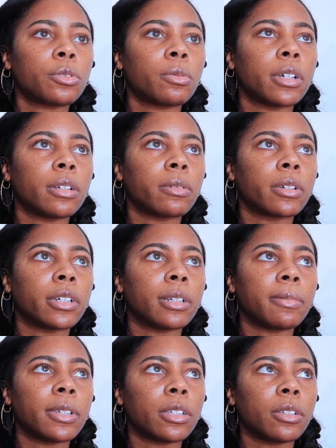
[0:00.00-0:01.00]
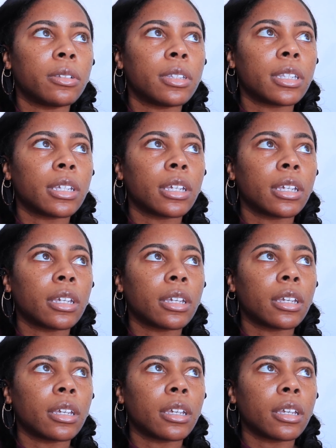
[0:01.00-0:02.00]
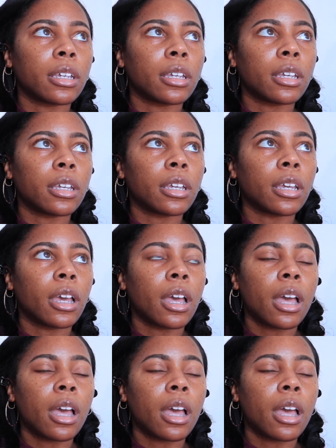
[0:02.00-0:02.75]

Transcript: one we're going to be using?